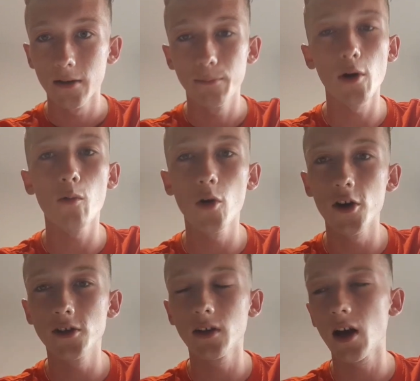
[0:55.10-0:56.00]
But
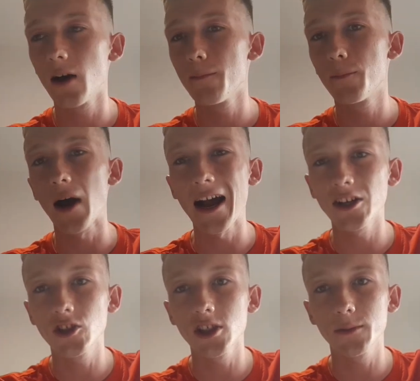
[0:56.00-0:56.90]

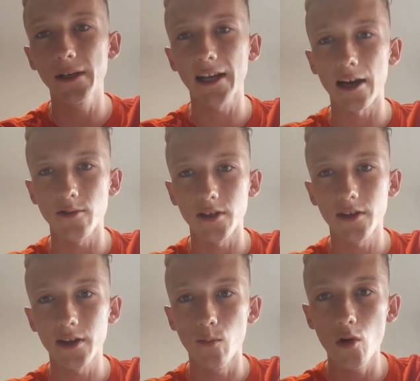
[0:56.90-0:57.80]
actions speak louder
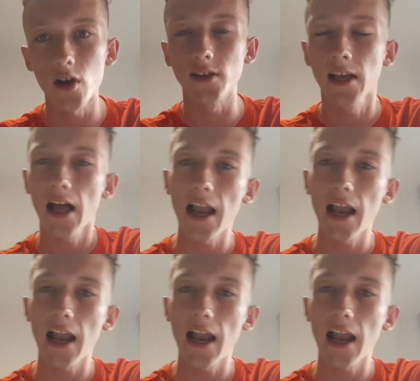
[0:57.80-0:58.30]
than words.